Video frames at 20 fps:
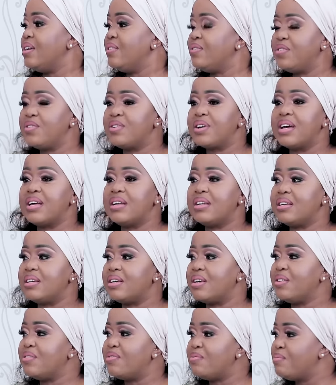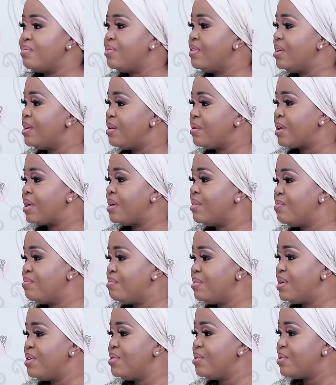if you can give
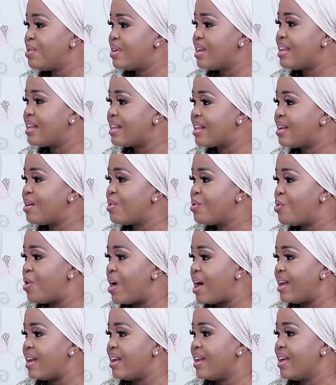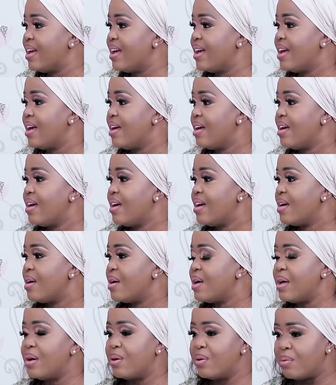me your little one,
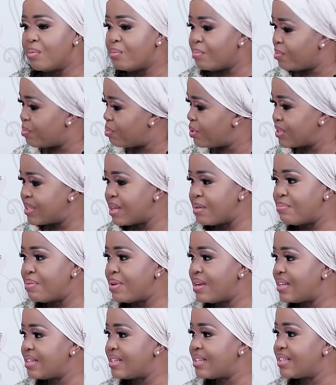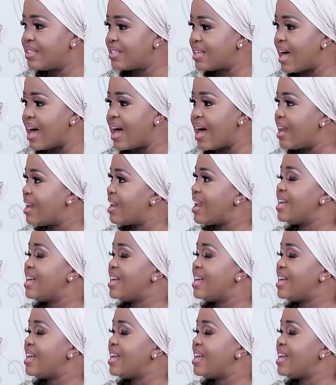possibilities are